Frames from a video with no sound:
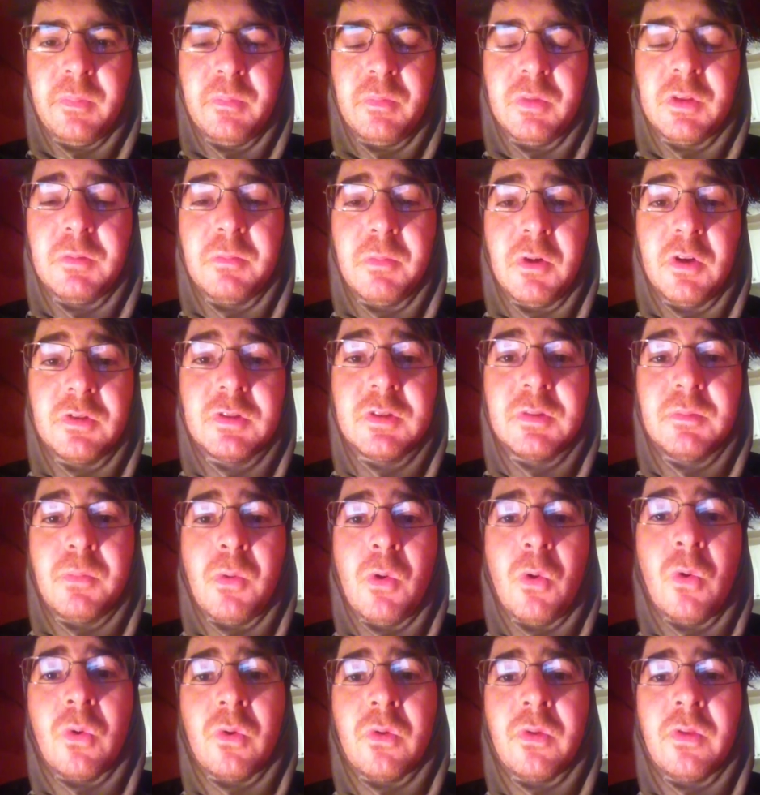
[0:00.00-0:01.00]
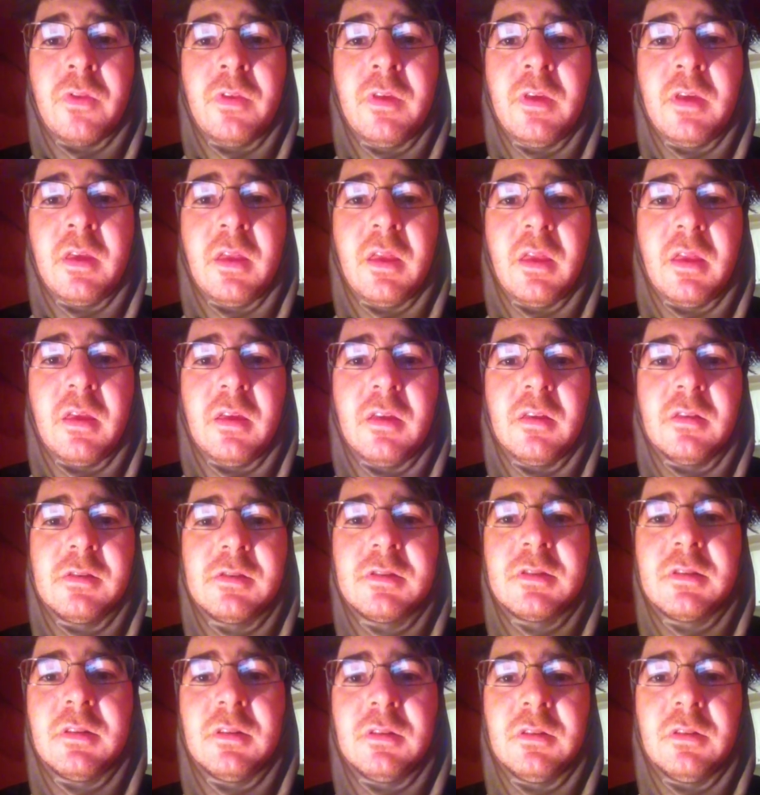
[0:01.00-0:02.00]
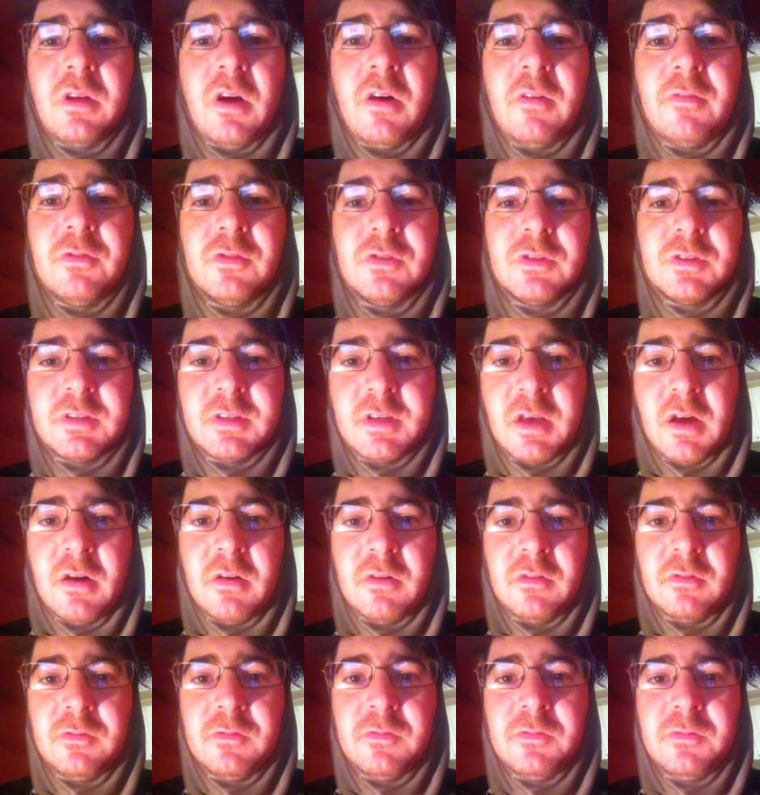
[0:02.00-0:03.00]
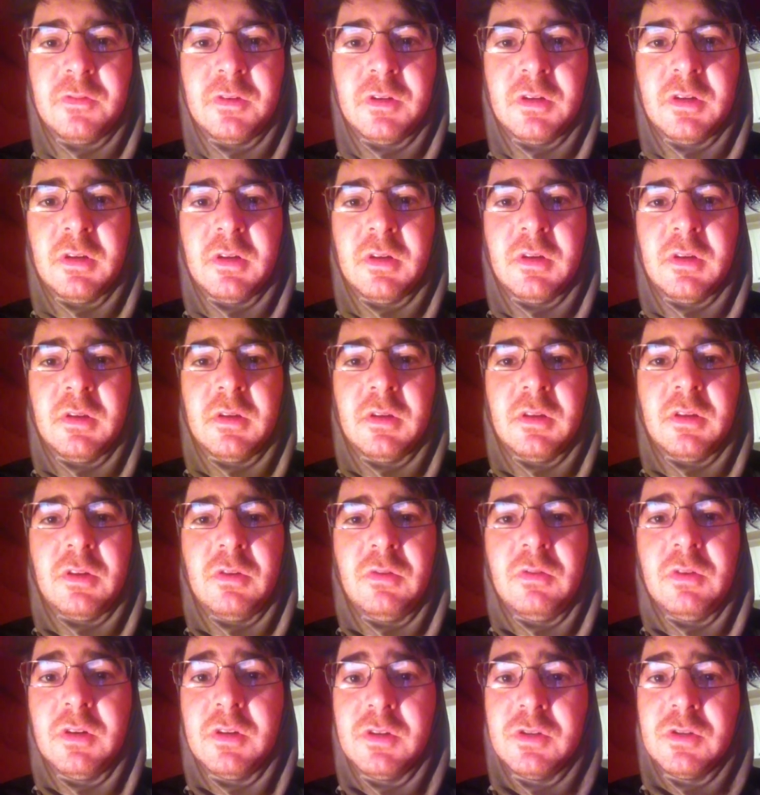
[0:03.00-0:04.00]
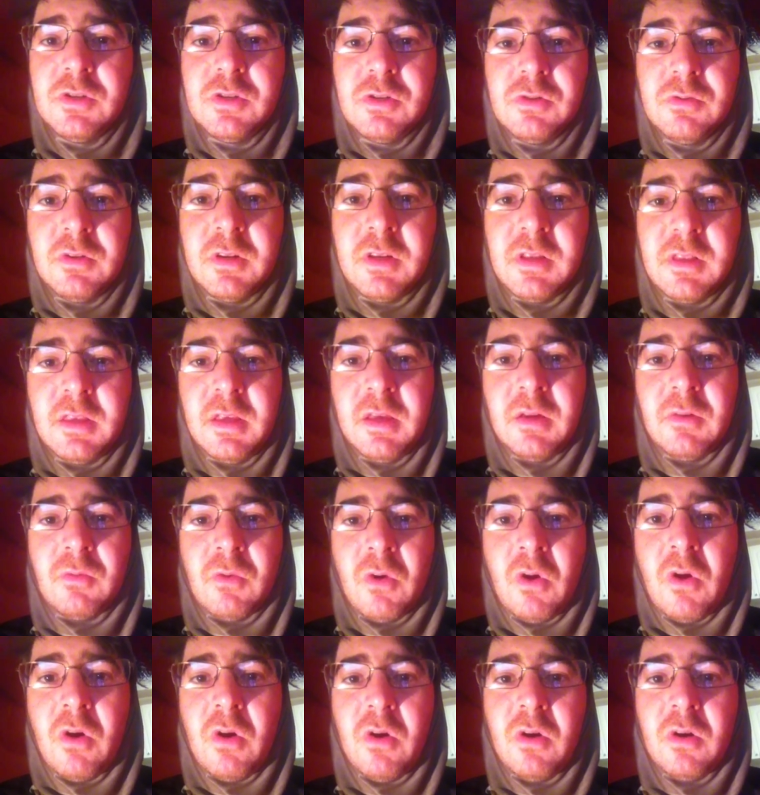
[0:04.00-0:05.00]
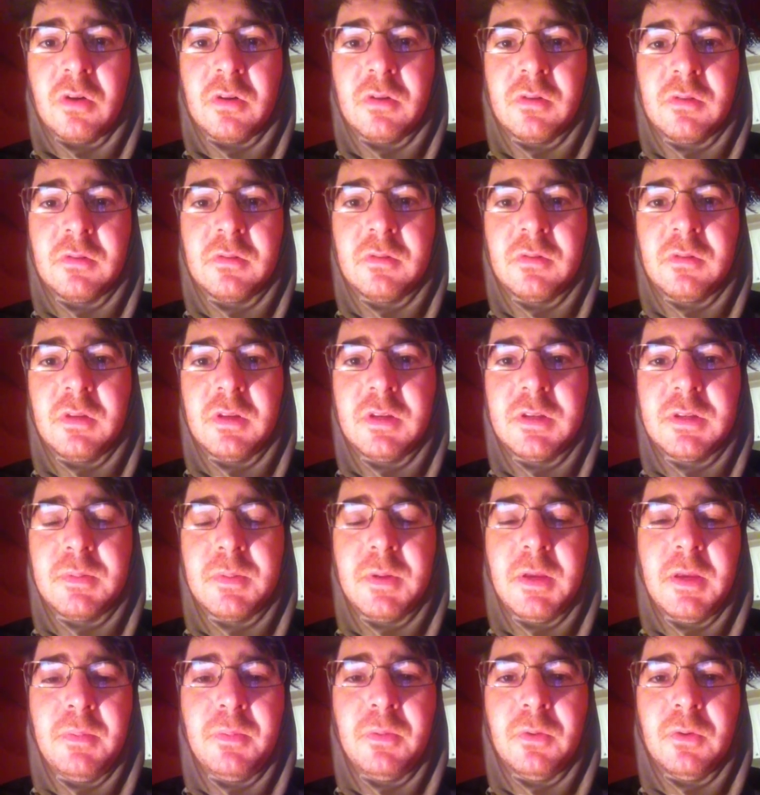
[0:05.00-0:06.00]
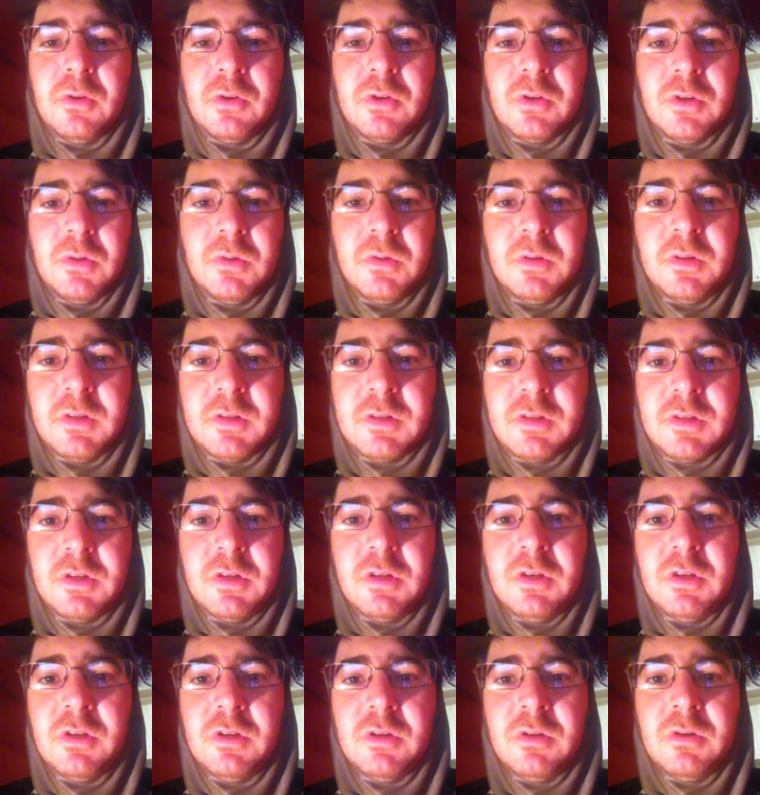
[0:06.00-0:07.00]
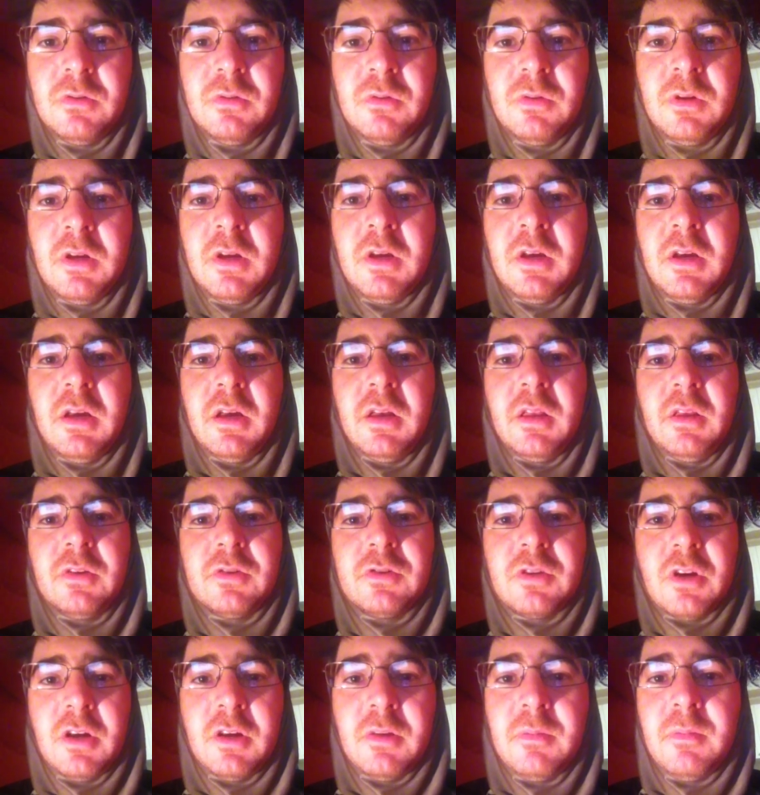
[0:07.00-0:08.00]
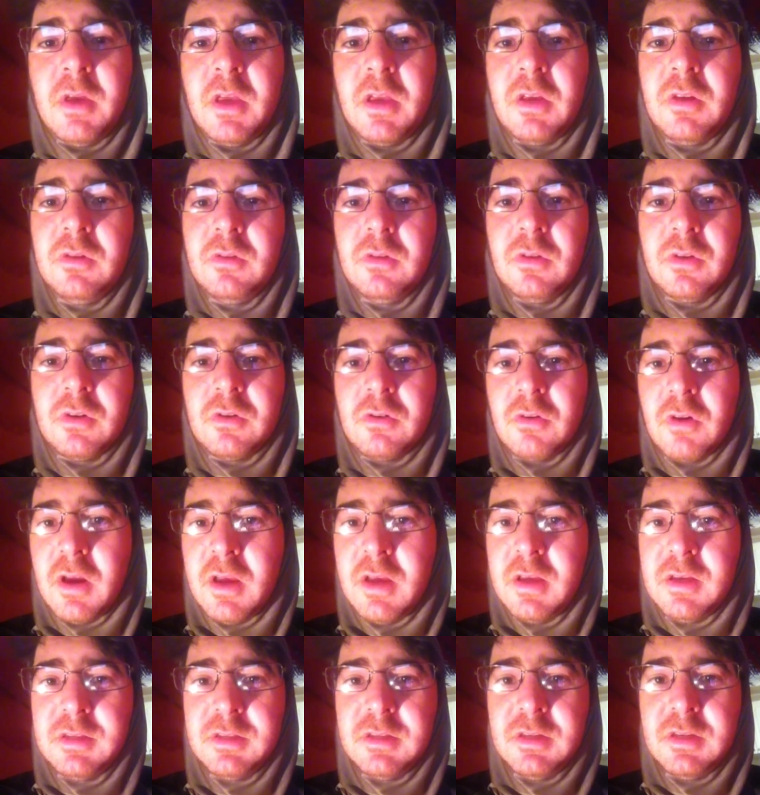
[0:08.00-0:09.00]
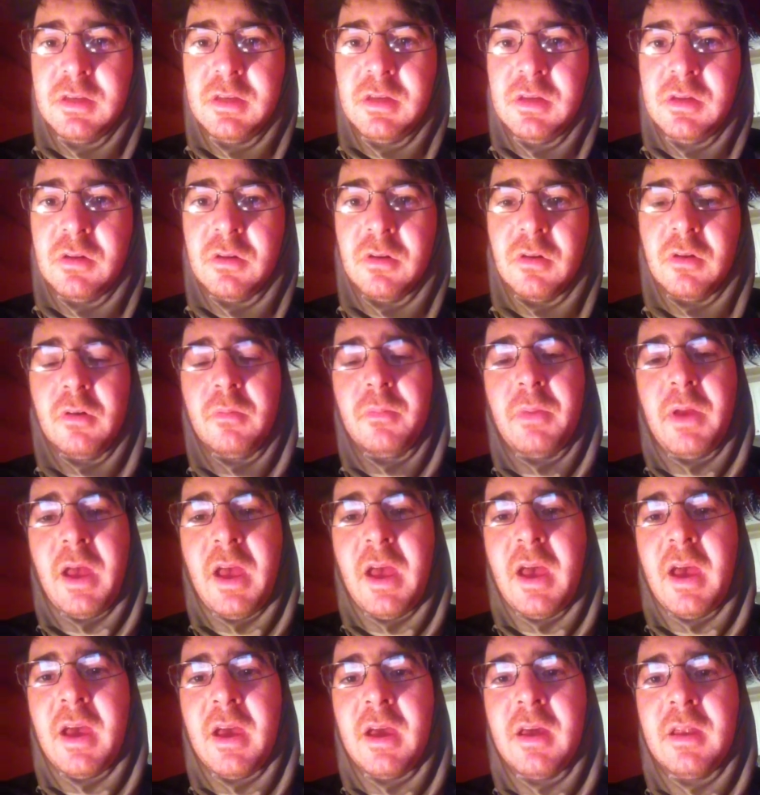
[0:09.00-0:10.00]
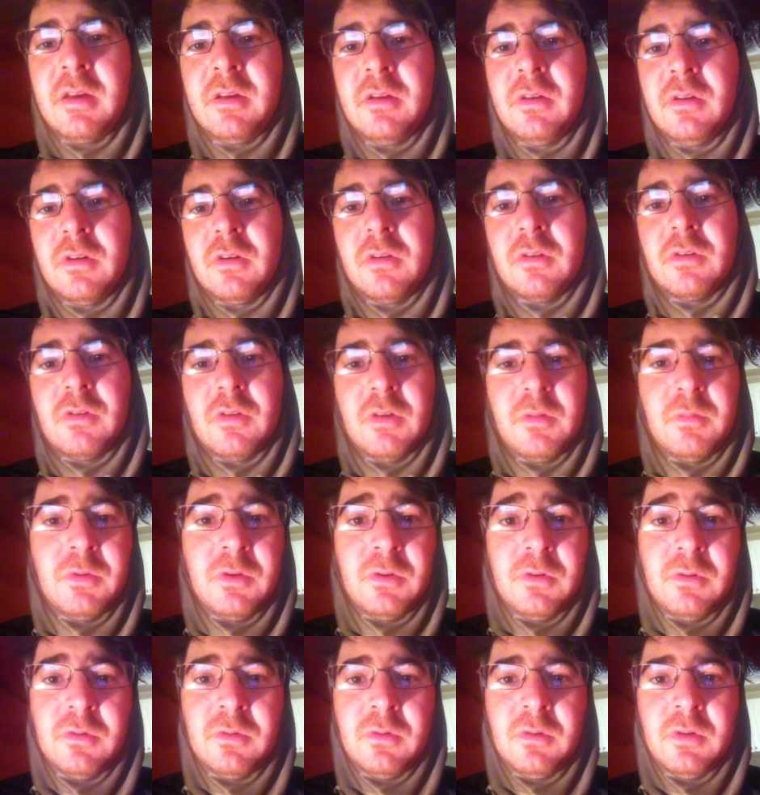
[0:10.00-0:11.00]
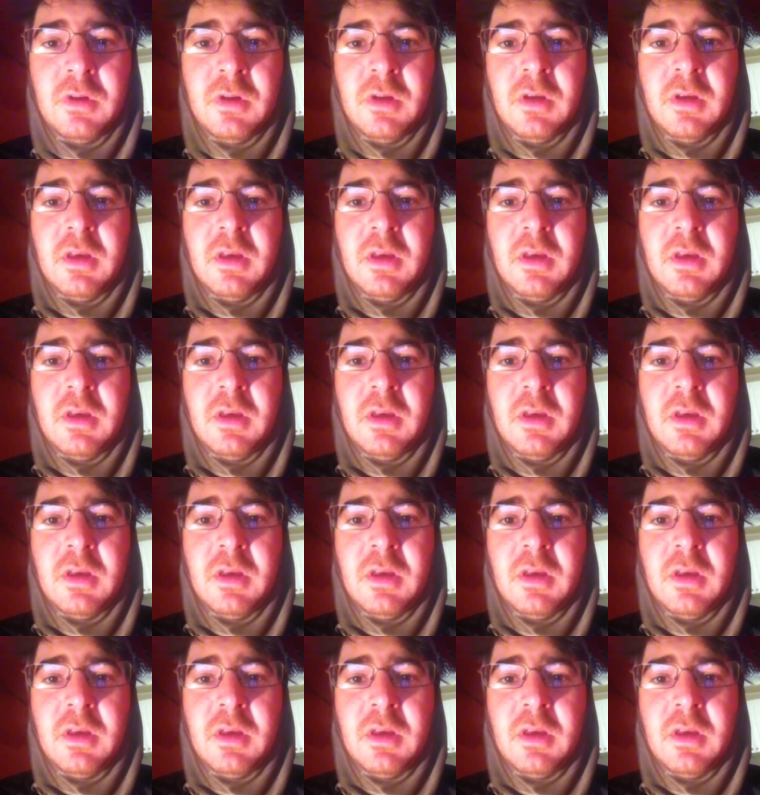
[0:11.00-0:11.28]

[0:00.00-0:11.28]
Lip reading: But the most important thing is to love yourself. You didn't do anything wrong. These people are doing this to you, and they're trying to make you look crazy, or bad, or criminal.